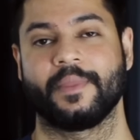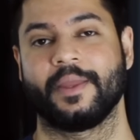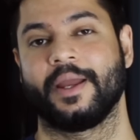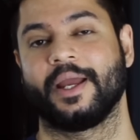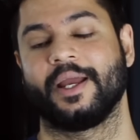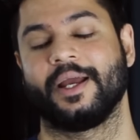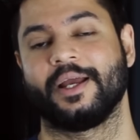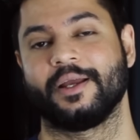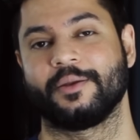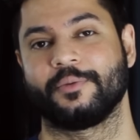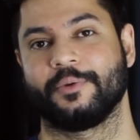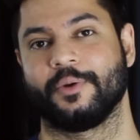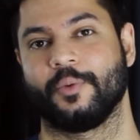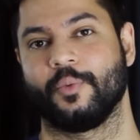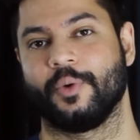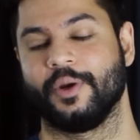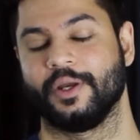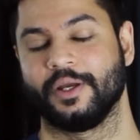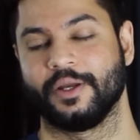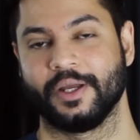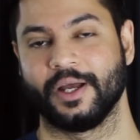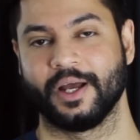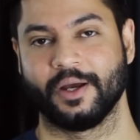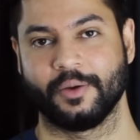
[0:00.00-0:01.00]
Hey
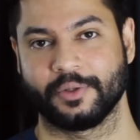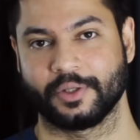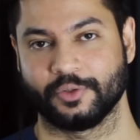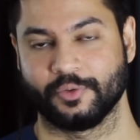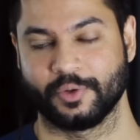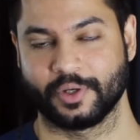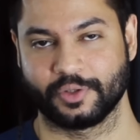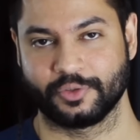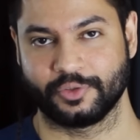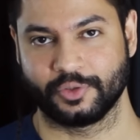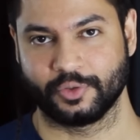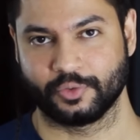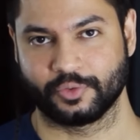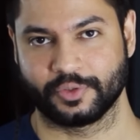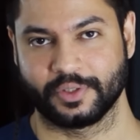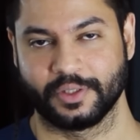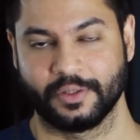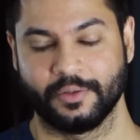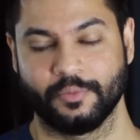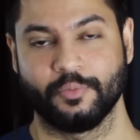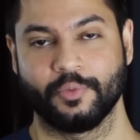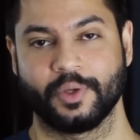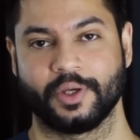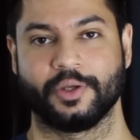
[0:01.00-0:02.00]
everyone, how are you all
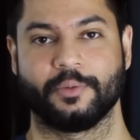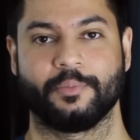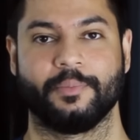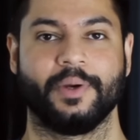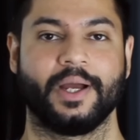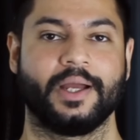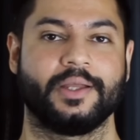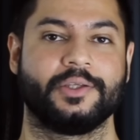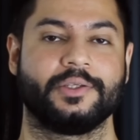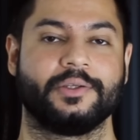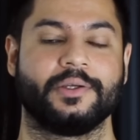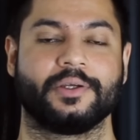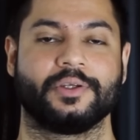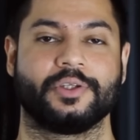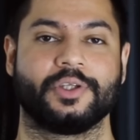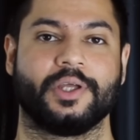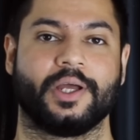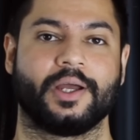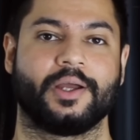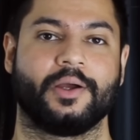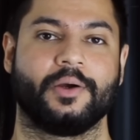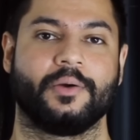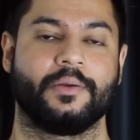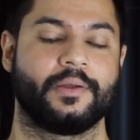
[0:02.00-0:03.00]
doing? Welcome back to the
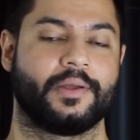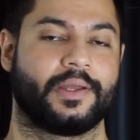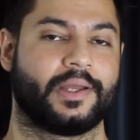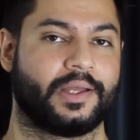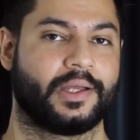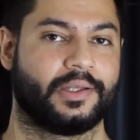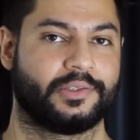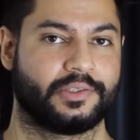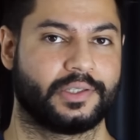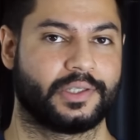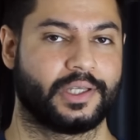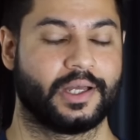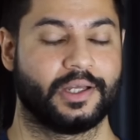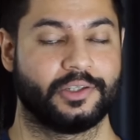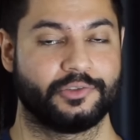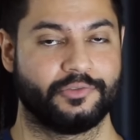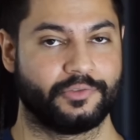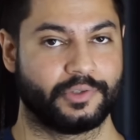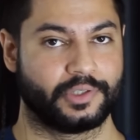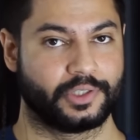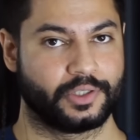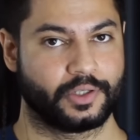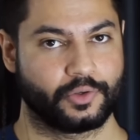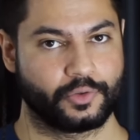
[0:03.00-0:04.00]
channel, and in today's
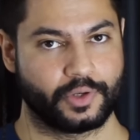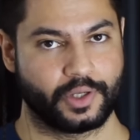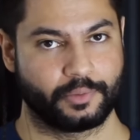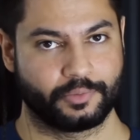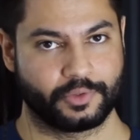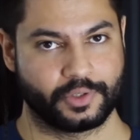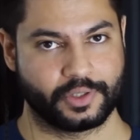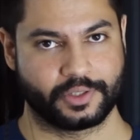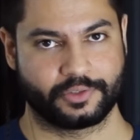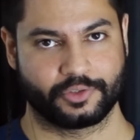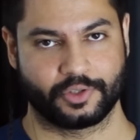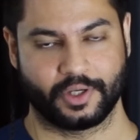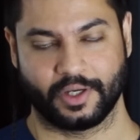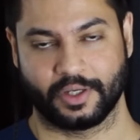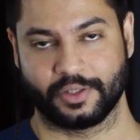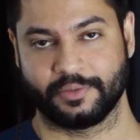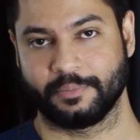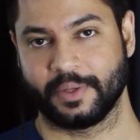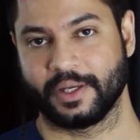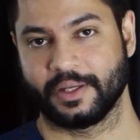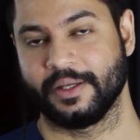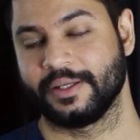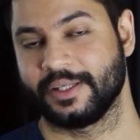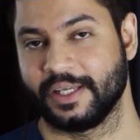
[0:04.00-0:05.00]
video I'm going to talk
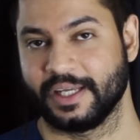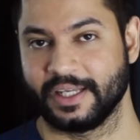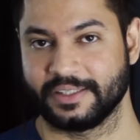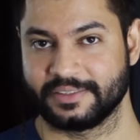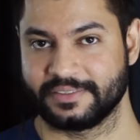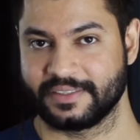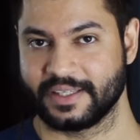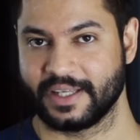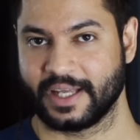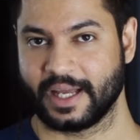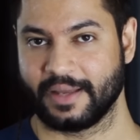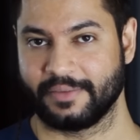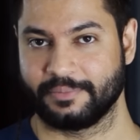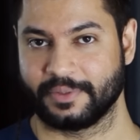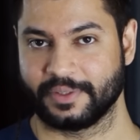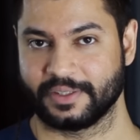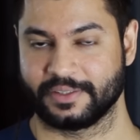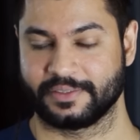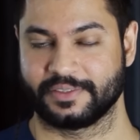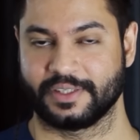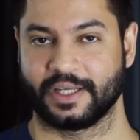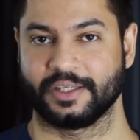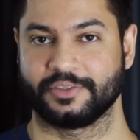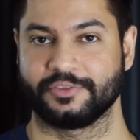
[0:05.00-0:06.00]
about a case that happened
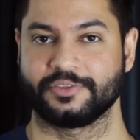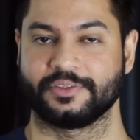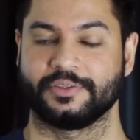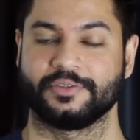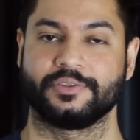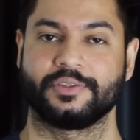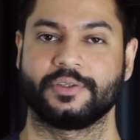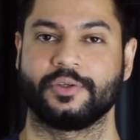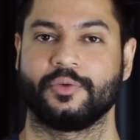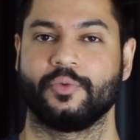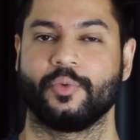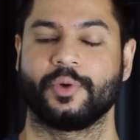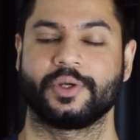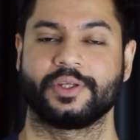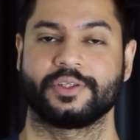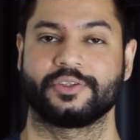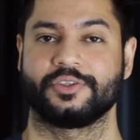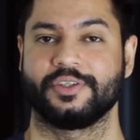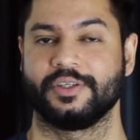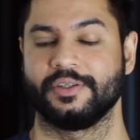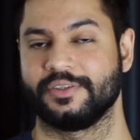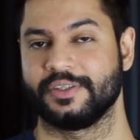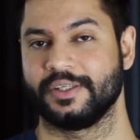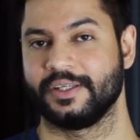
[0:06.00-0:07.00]
in Texas in
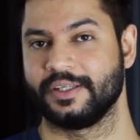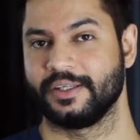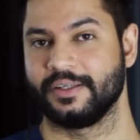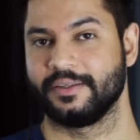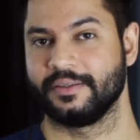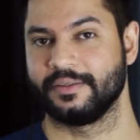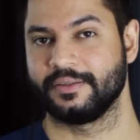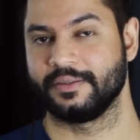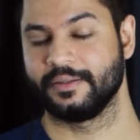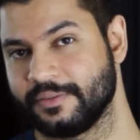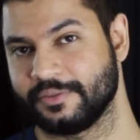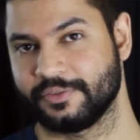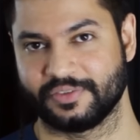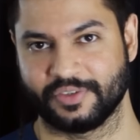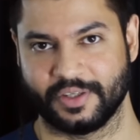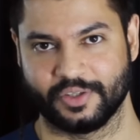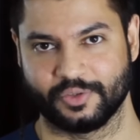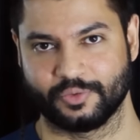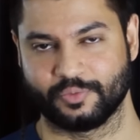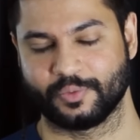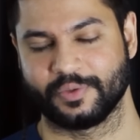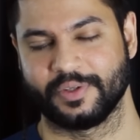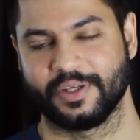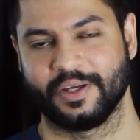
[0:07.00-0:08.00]
2016.
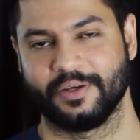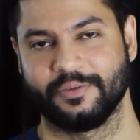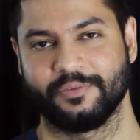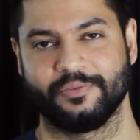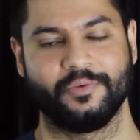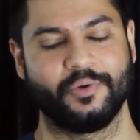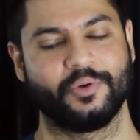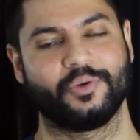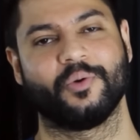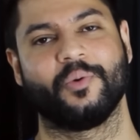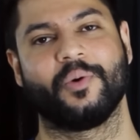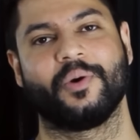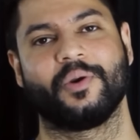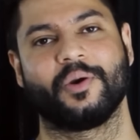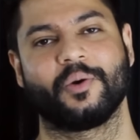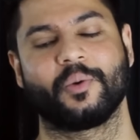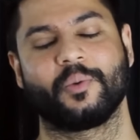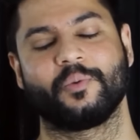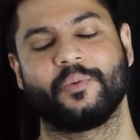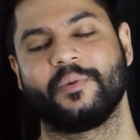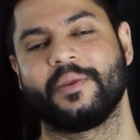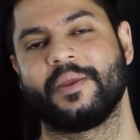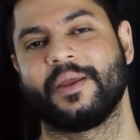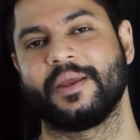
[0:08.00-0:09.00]
So, without further
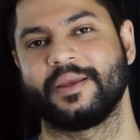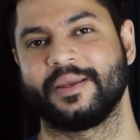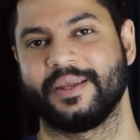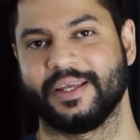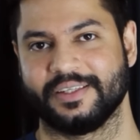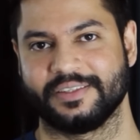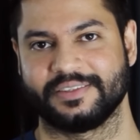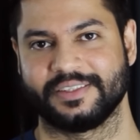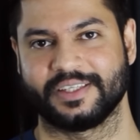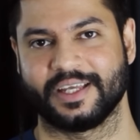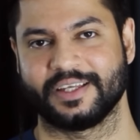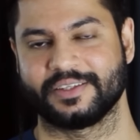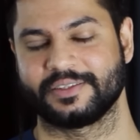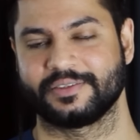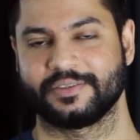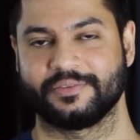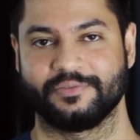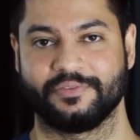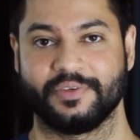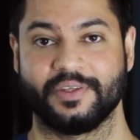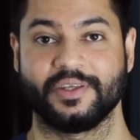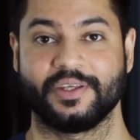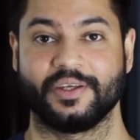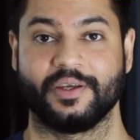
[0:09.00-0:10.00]
ado, let's get to the
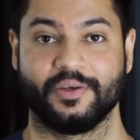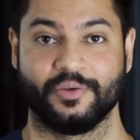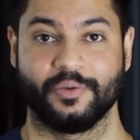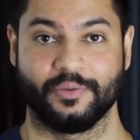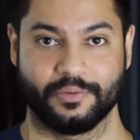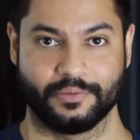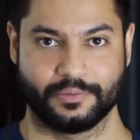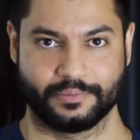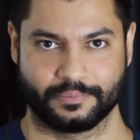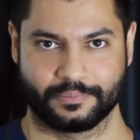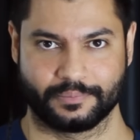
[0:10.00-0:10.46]
video.